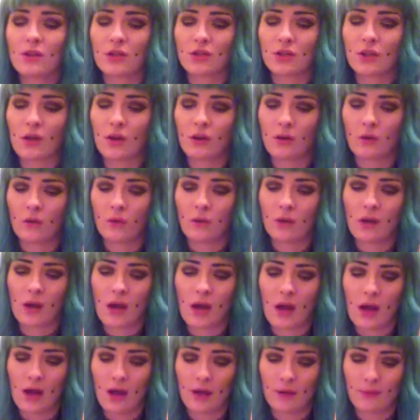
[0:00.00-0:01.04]
So,
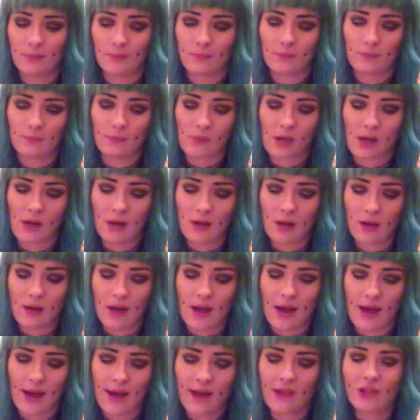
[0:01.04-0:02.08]
um,
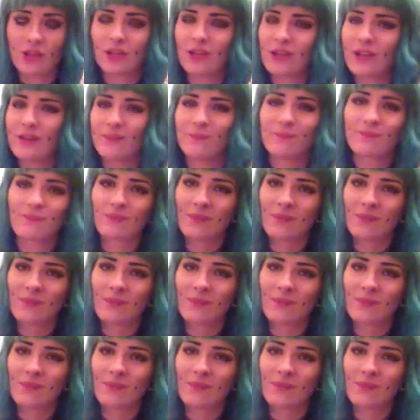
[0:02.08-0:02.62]
I actually,